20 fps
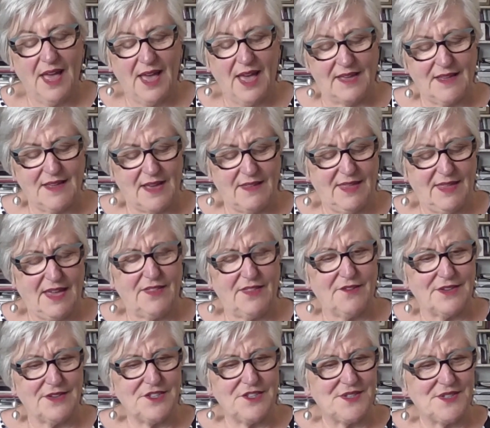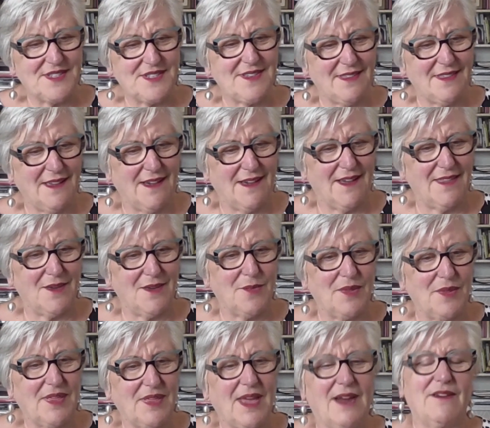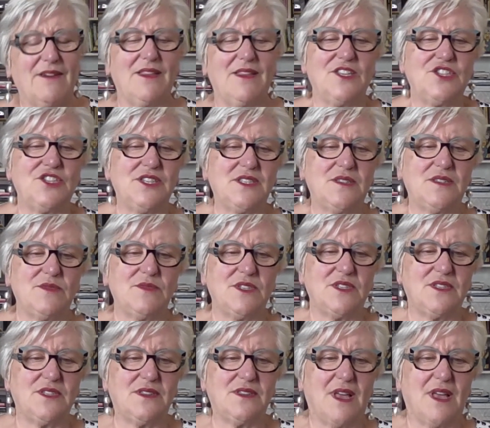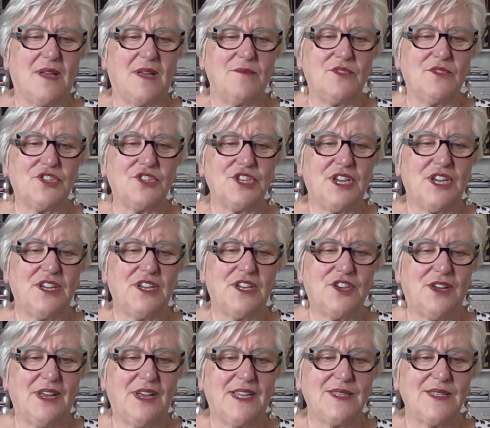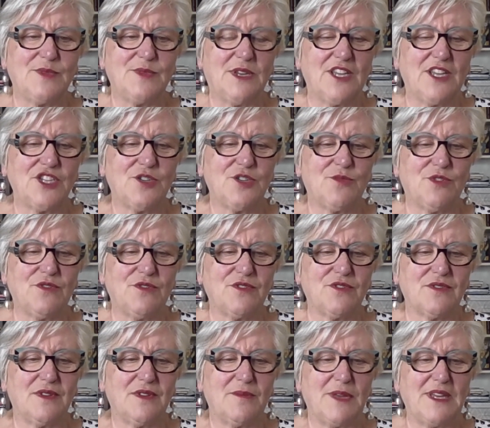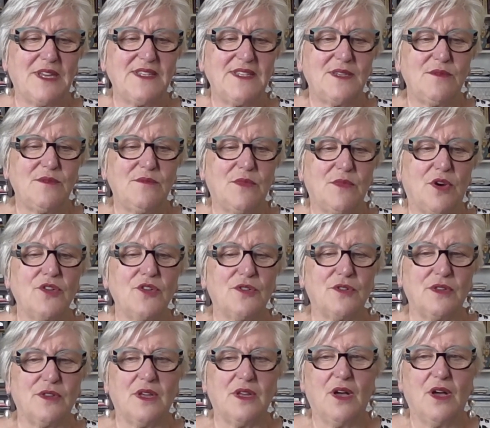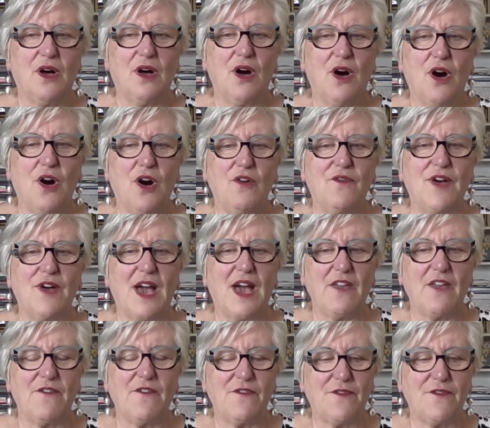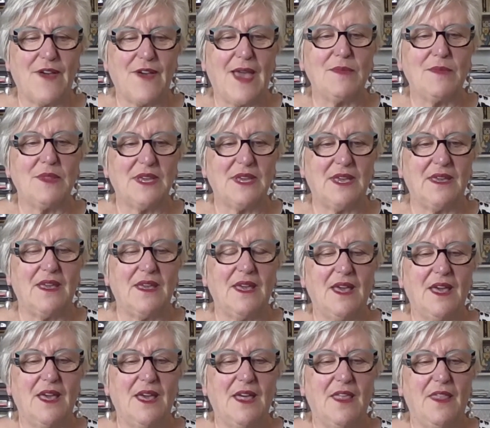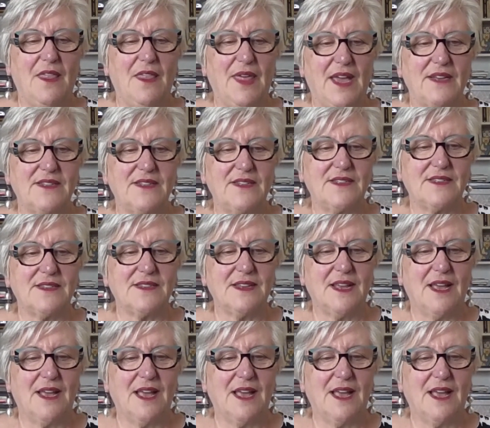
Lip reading: And the other interesting thing, I think, with Caroline Chisholm is she and her husband Archibald are an amazing model of a family that,